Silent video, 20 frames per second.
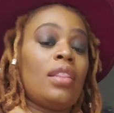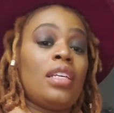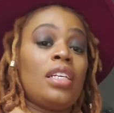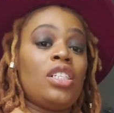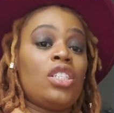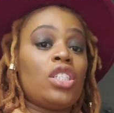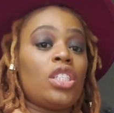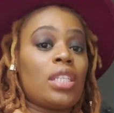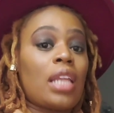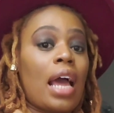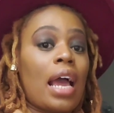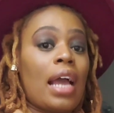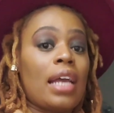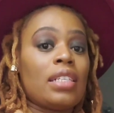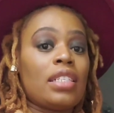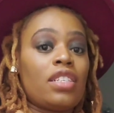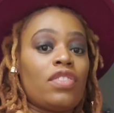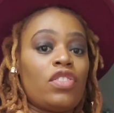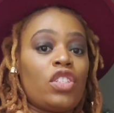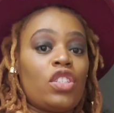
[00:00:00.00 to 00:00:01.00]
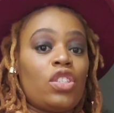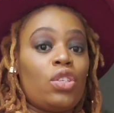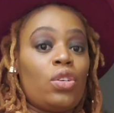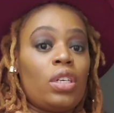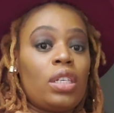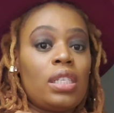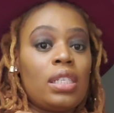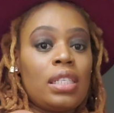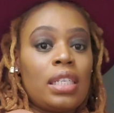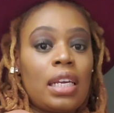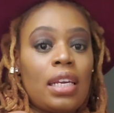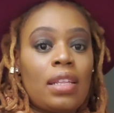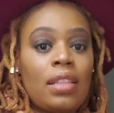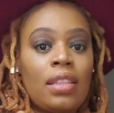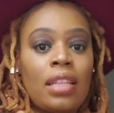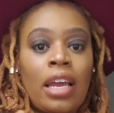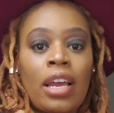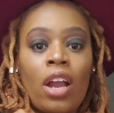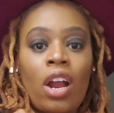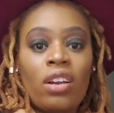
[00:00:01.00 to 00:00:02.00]
These slides, as you can see,
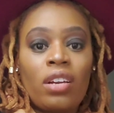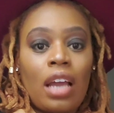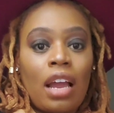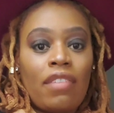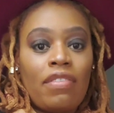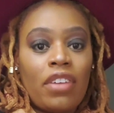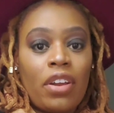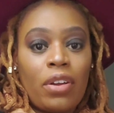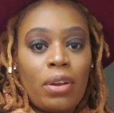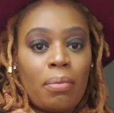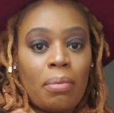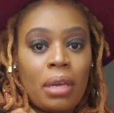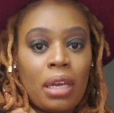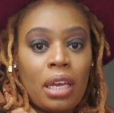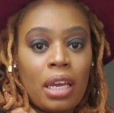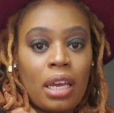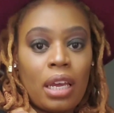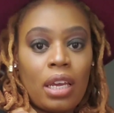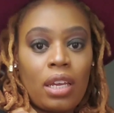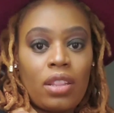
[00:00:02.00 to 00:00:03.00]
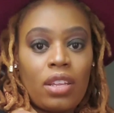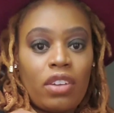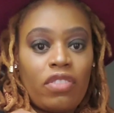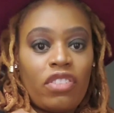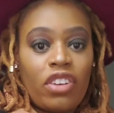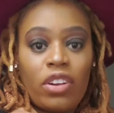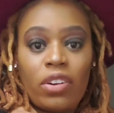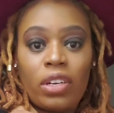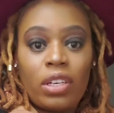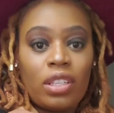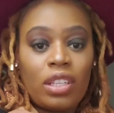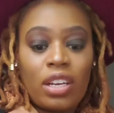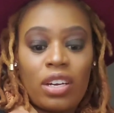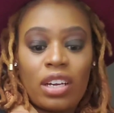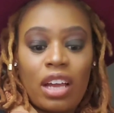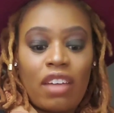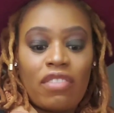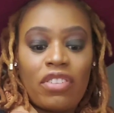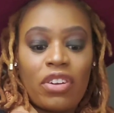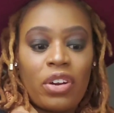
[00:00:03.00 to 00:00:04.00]
they are not very big. They're
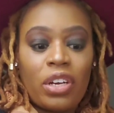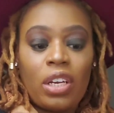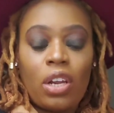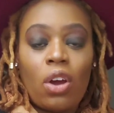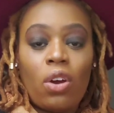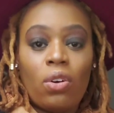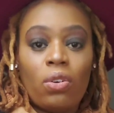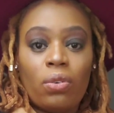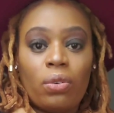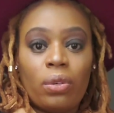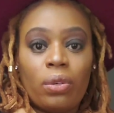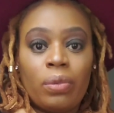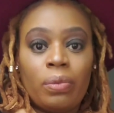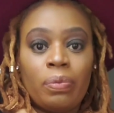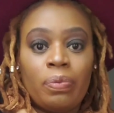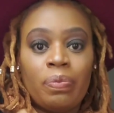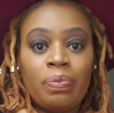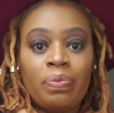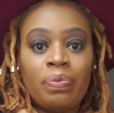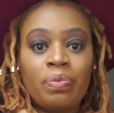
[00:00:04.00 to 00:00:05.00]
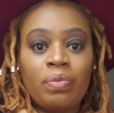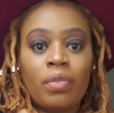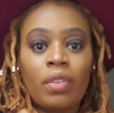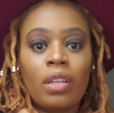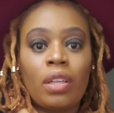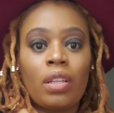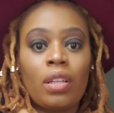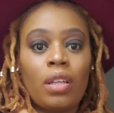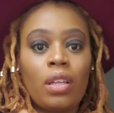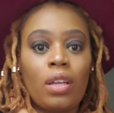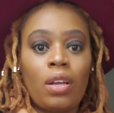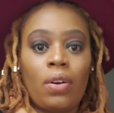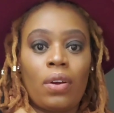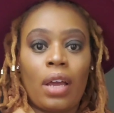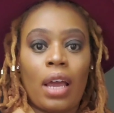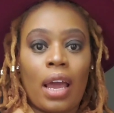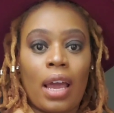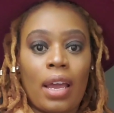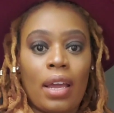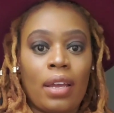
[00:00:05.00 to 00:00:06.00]
not very long.
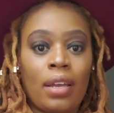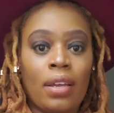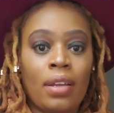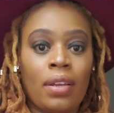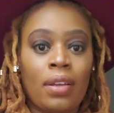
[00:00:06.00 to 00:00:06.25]
Okay.